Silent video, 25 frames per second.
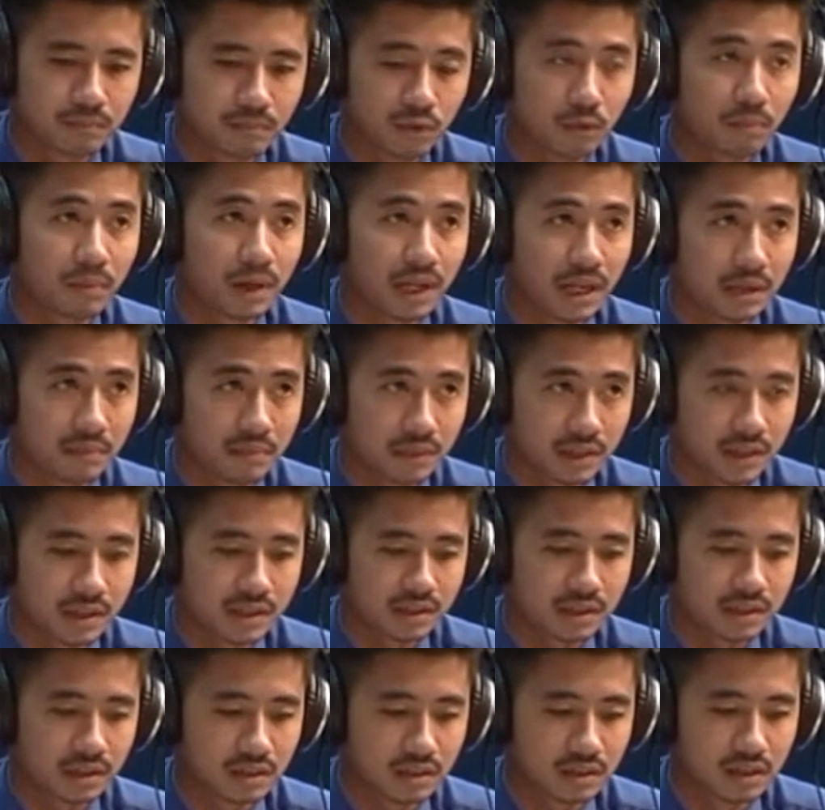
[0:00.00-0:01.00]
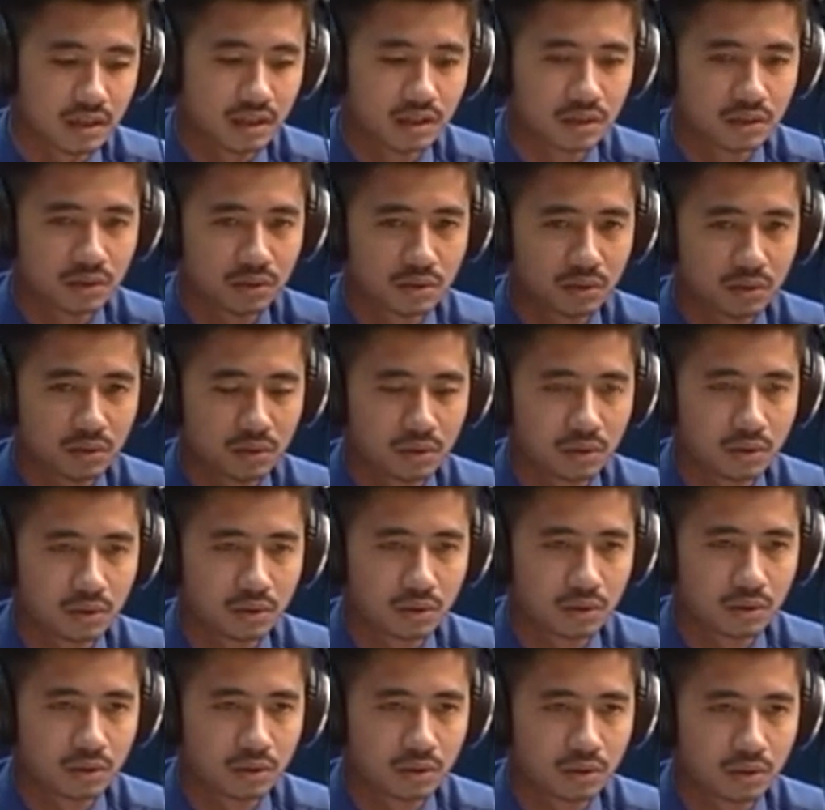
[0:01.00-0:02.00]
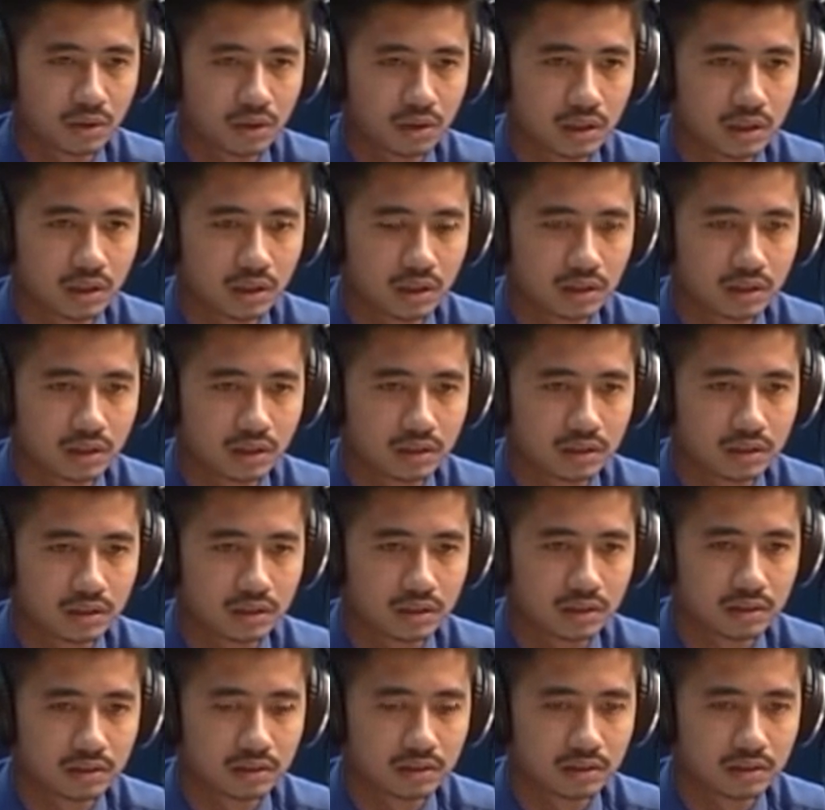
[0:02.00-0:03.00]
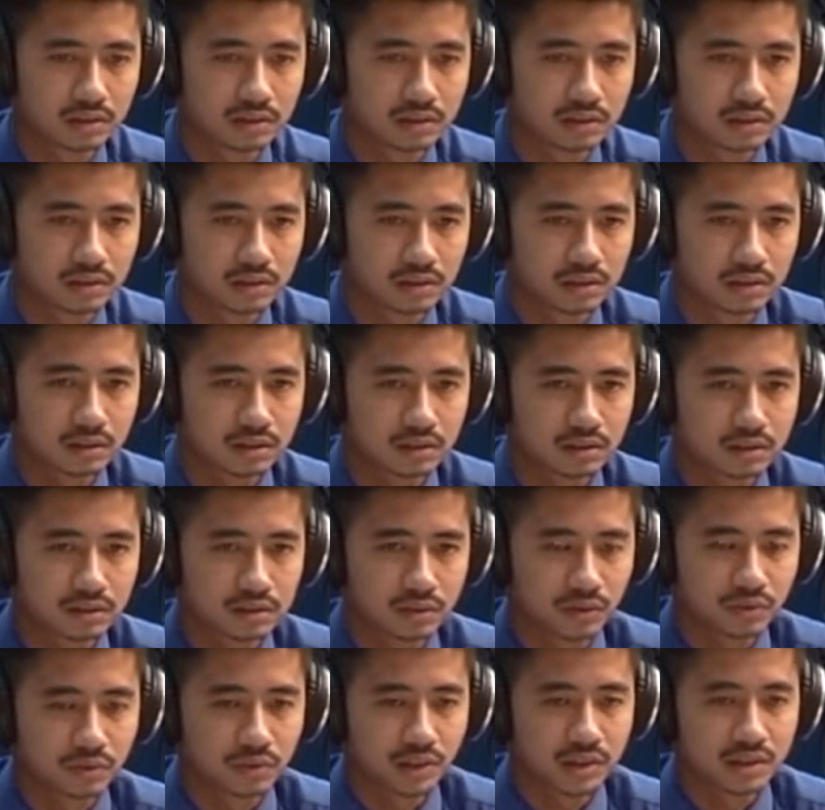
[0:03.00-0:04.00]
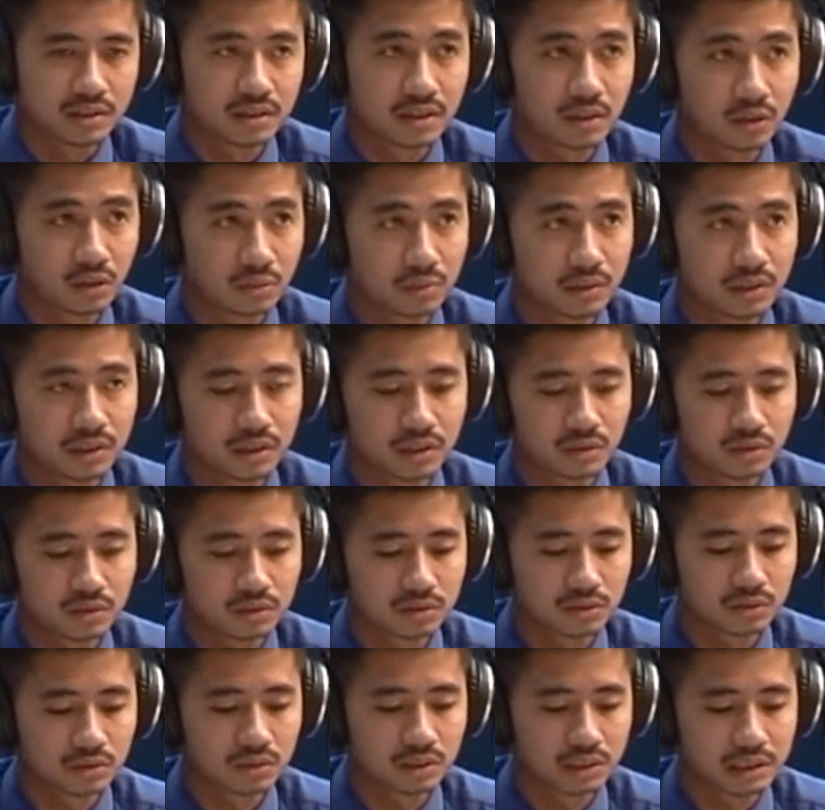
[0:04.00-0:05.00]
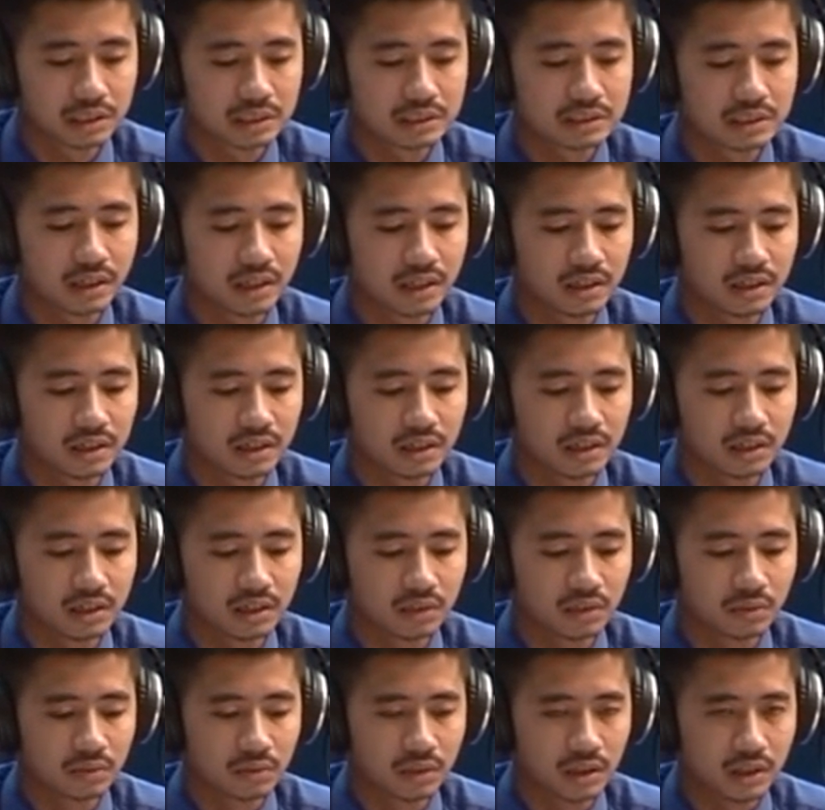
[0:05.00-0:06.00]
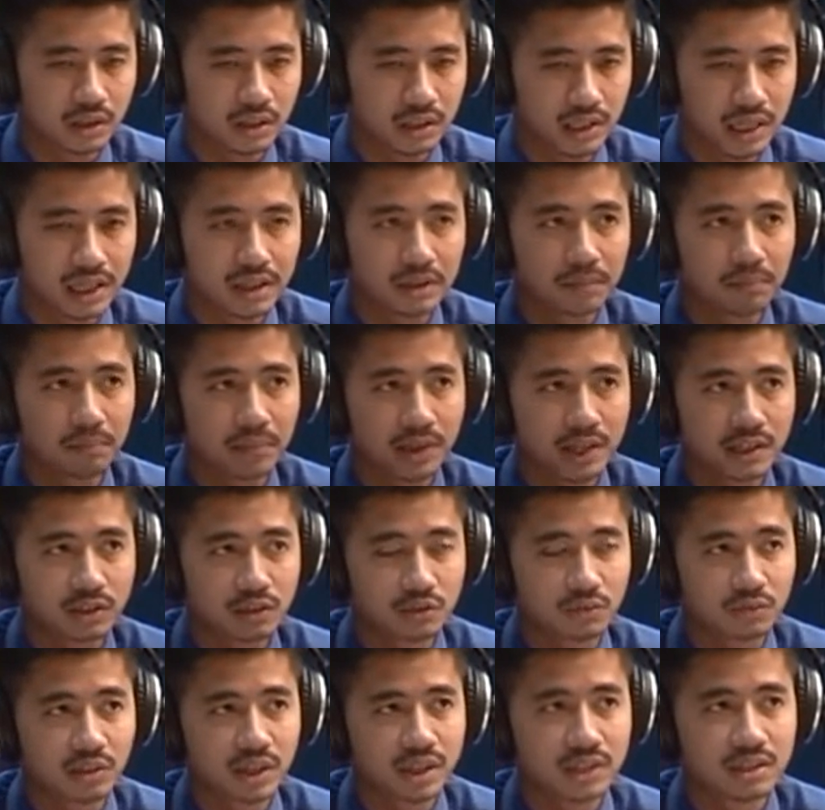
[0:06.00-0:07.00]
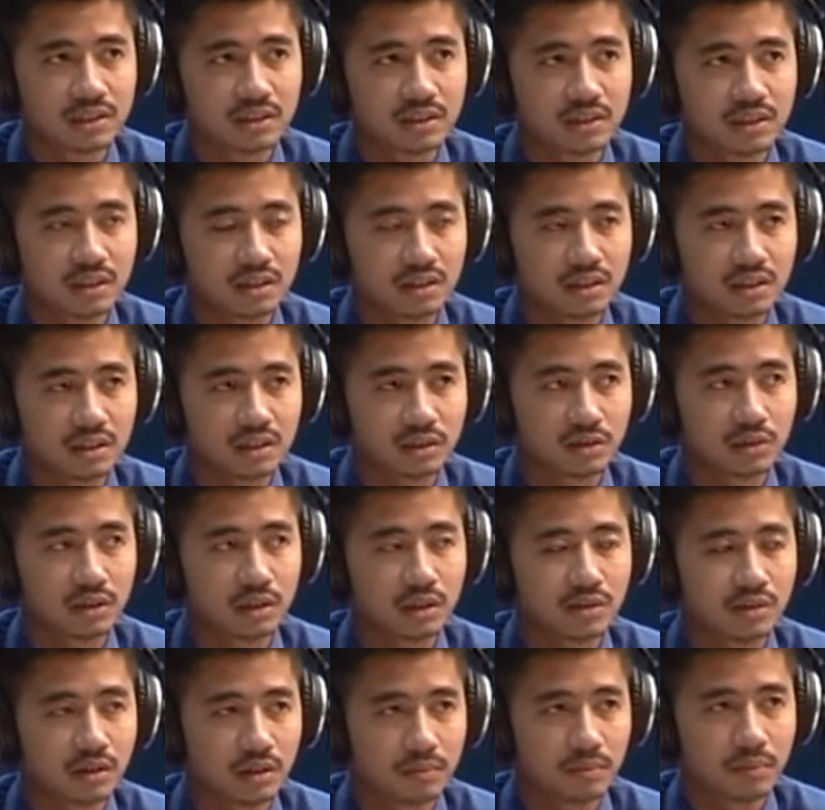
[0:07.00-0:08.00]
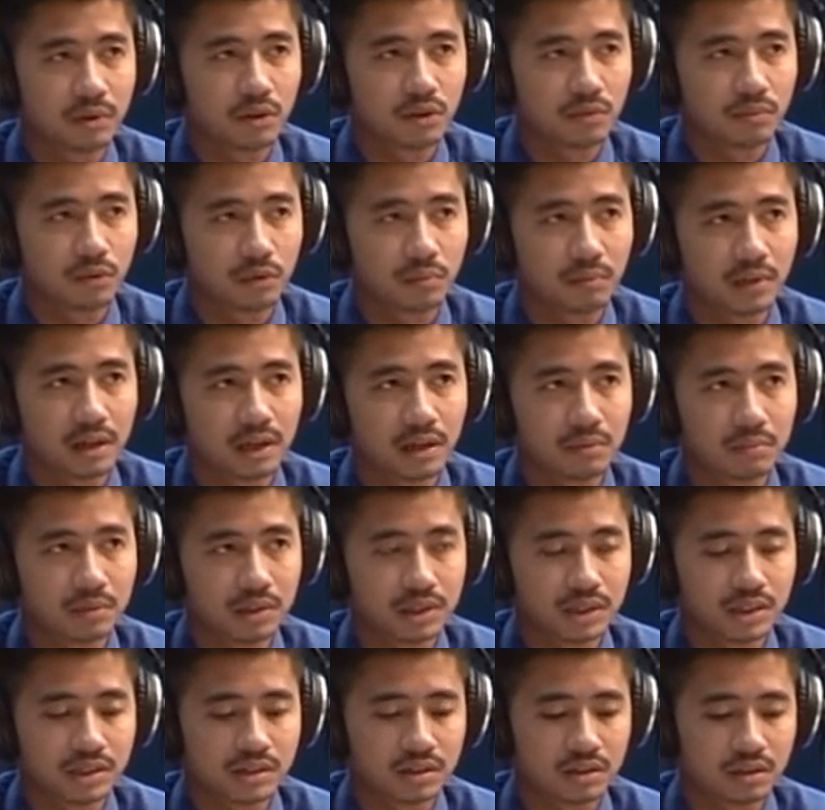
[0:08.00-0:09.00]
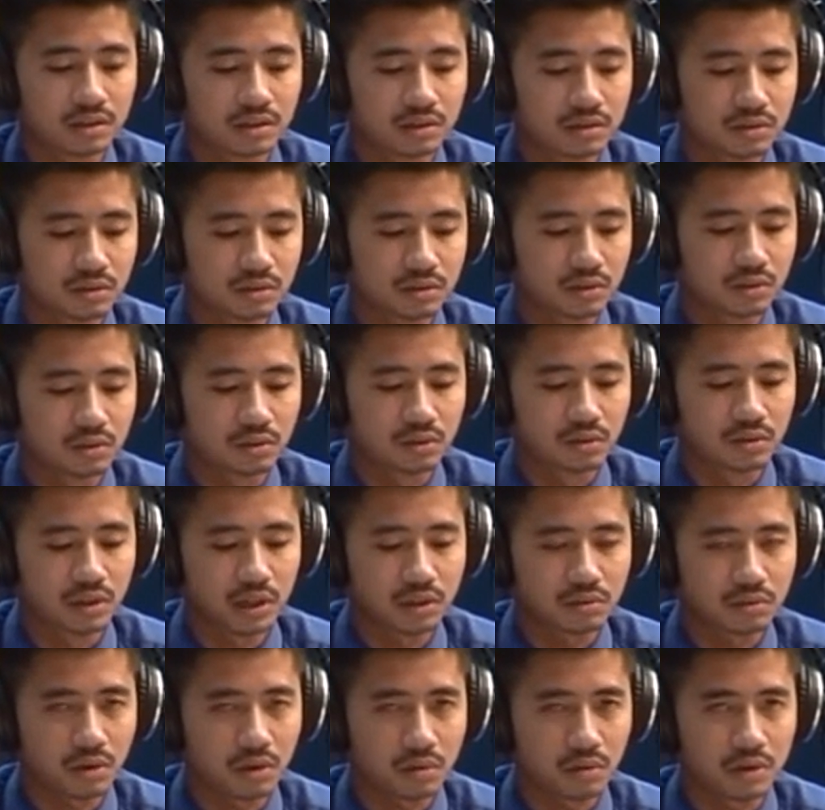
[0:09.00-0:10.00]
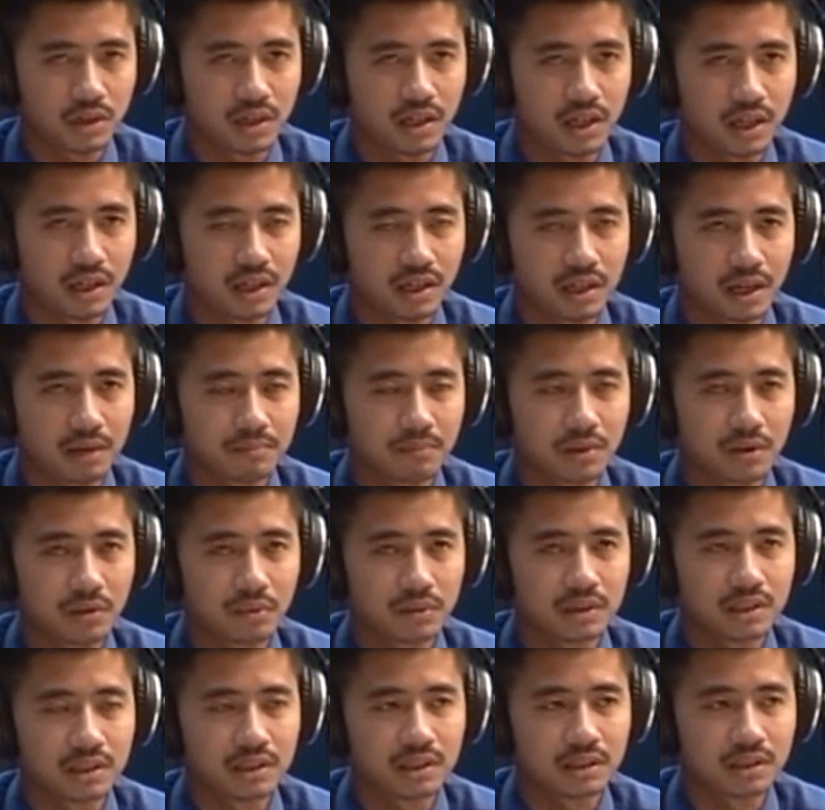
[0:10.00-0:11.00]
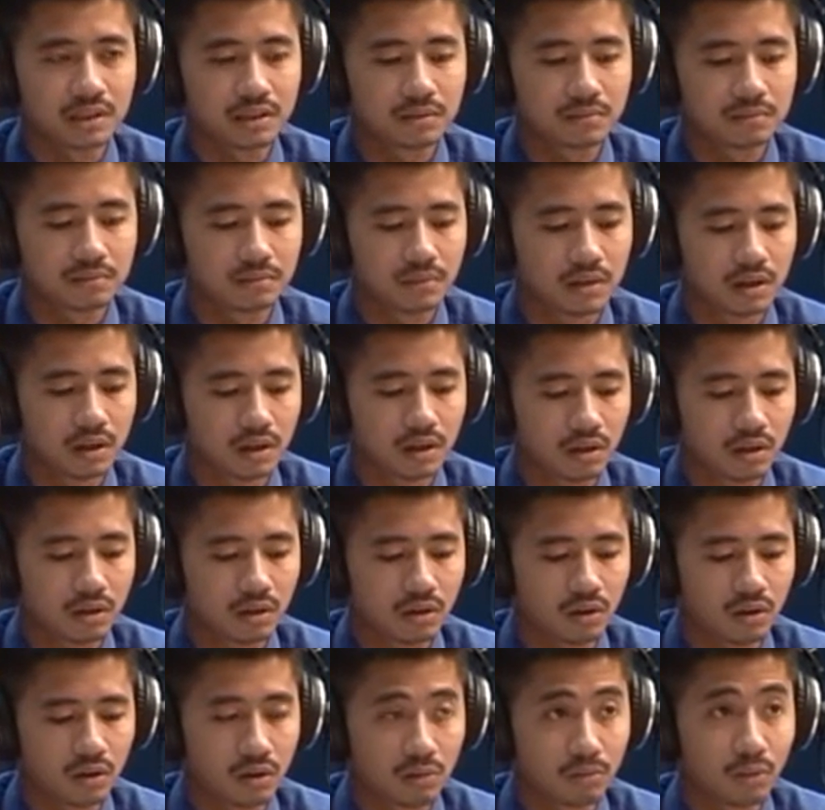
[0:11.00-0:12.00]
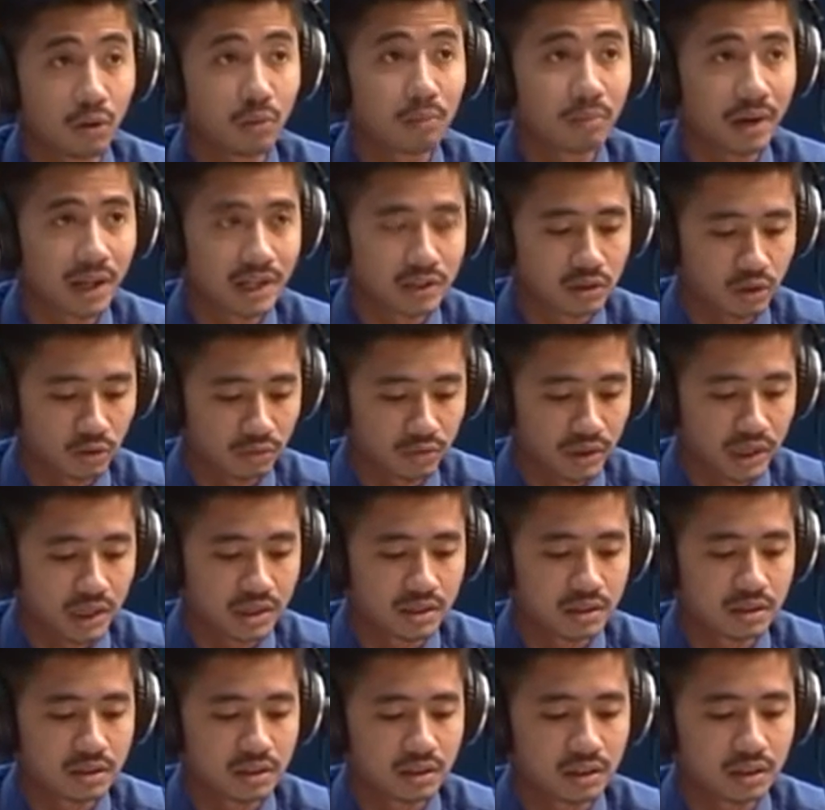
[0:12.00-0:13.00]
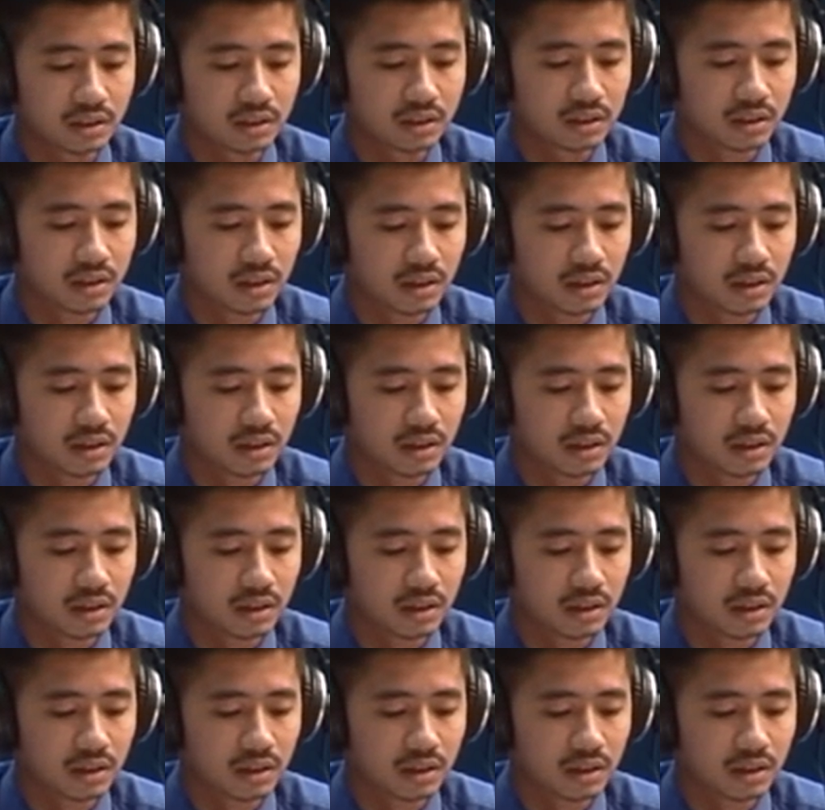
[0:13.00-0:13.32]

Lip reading: mobile application, so the software engineering committee also think that we can apply software engineering into the development of mobile application. So that's why they come up with the term called mobile software engineering.